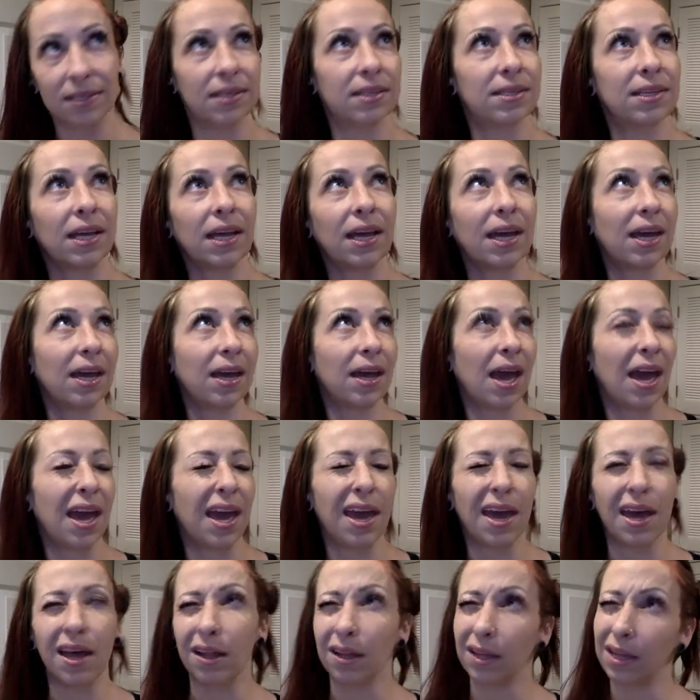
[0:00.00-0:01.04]
It's like
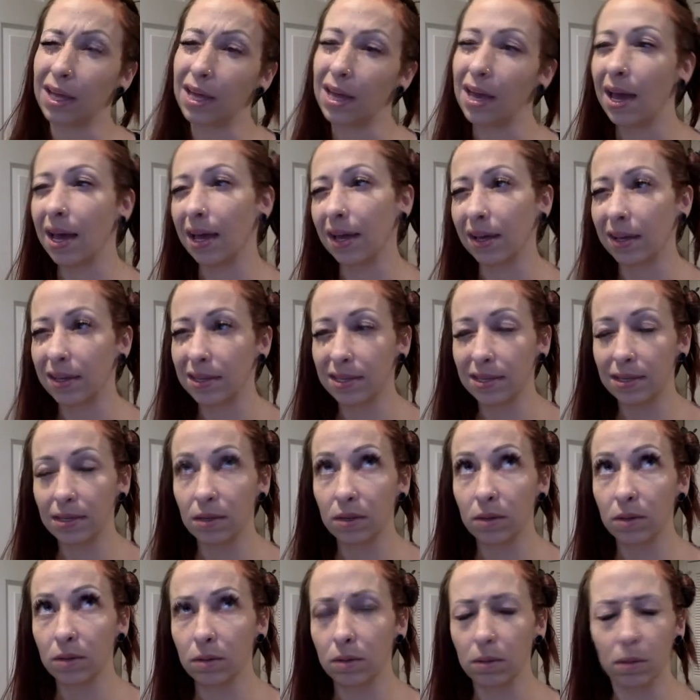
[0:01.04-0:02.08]
ALEX.
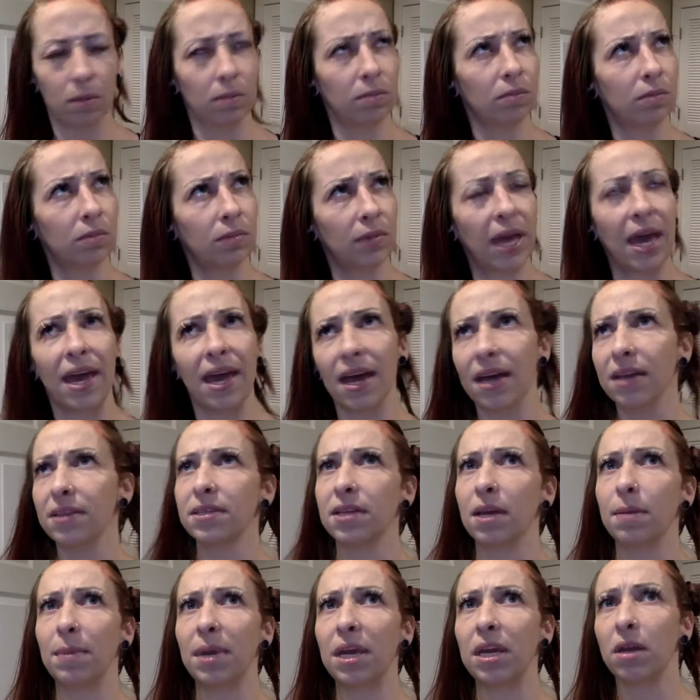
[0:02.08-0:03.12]

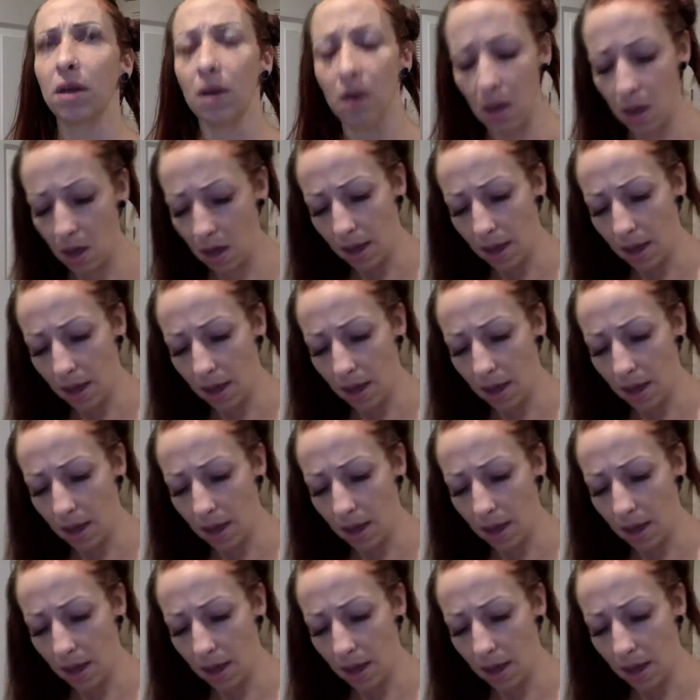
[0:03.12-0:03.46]
KS, I mean.